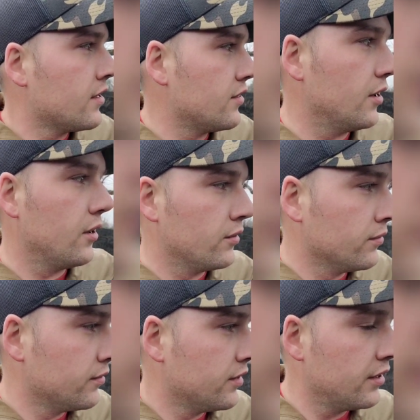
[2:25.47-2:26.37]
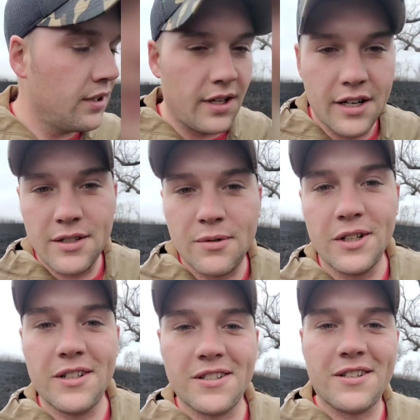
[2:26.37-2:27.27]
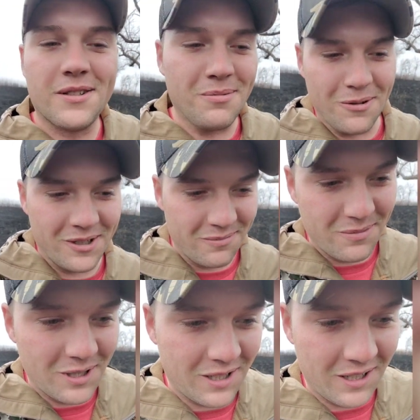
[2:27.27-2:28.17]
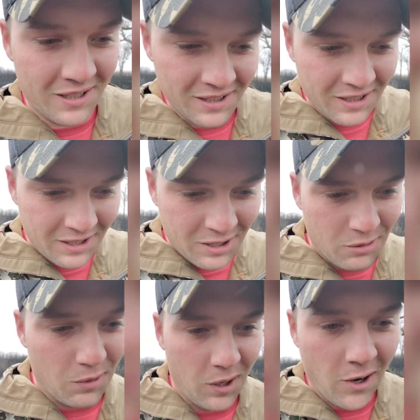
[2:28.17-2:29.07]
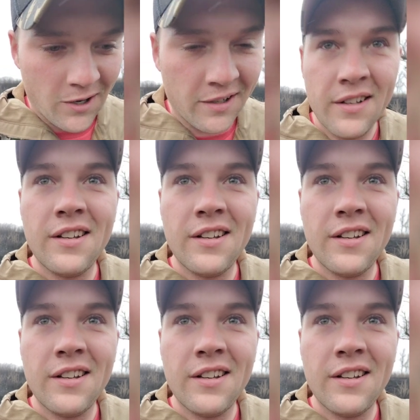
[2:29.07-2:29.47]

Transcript: So it is what it is at this point. But we're learning.